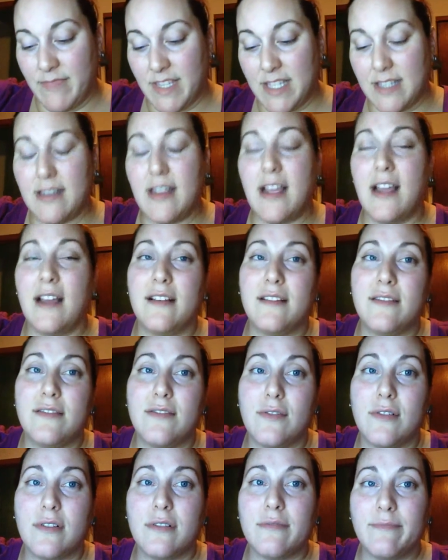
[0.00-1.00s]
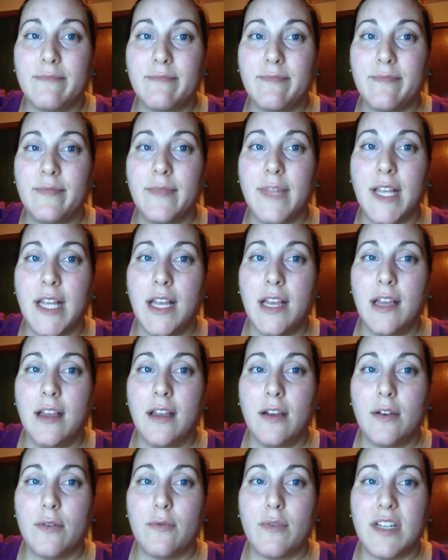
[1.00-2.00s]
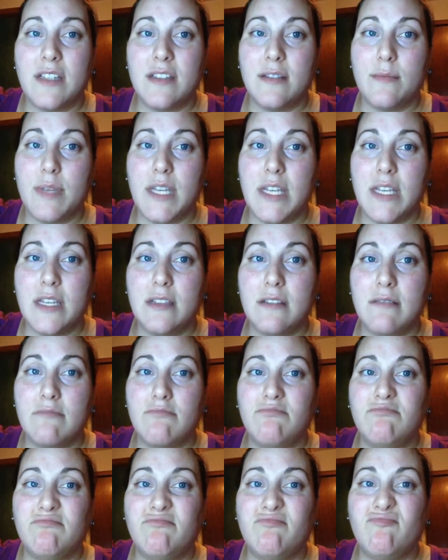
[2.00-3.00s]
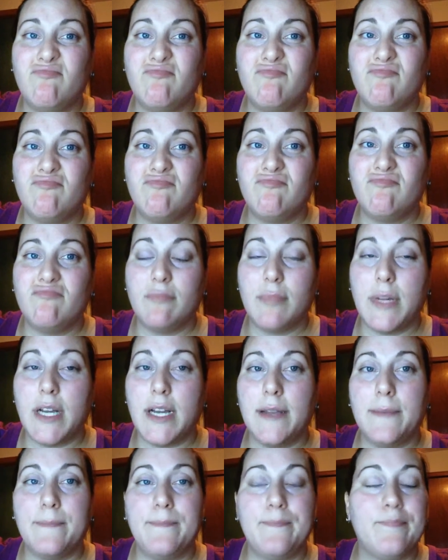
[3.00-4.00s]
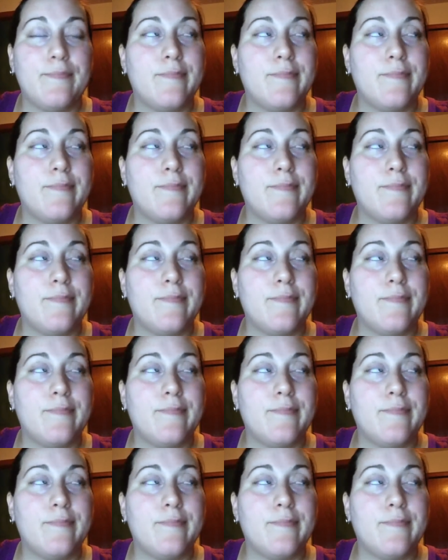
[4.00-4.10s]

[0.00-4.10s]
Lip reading: snacks or recipes, but